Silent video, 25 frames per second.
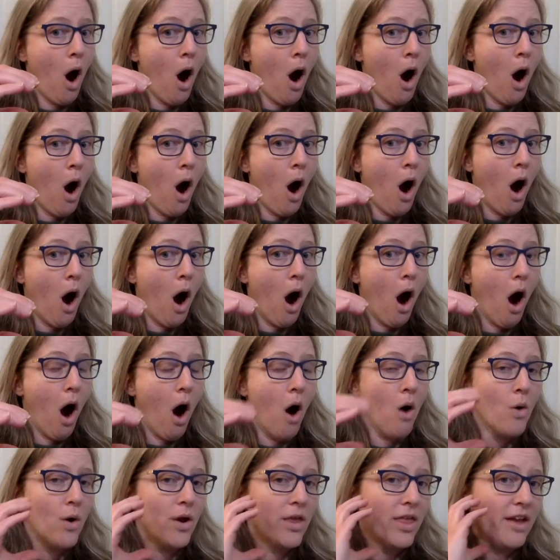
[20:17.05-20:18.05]
oh,
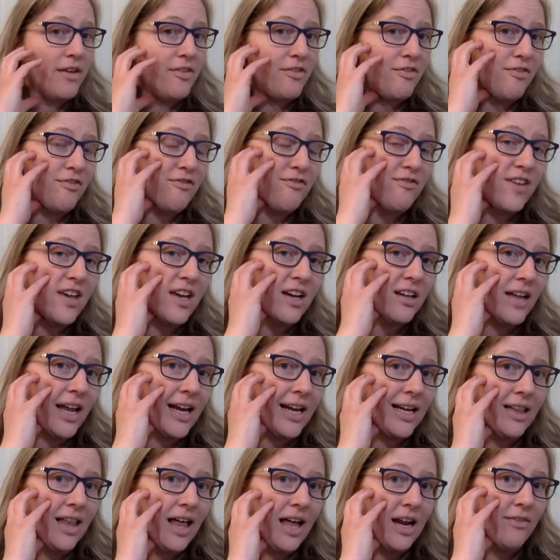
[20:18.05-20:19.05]
where they feel
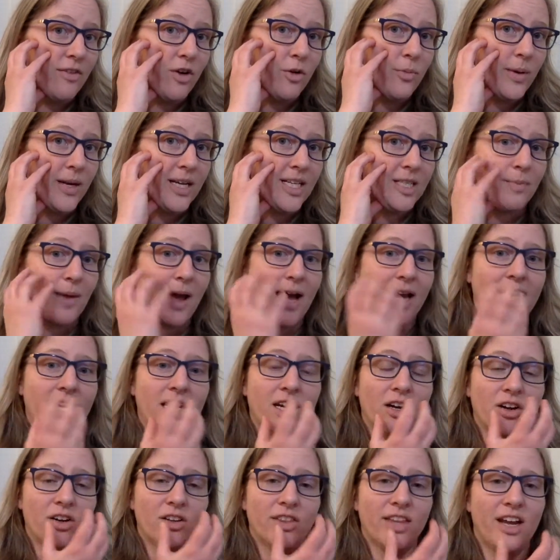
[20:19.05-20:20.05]
like a lot of openings back
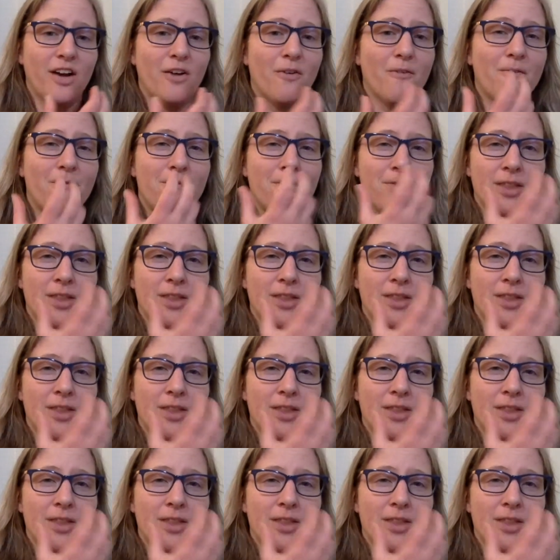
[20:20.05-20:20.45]
here and they don't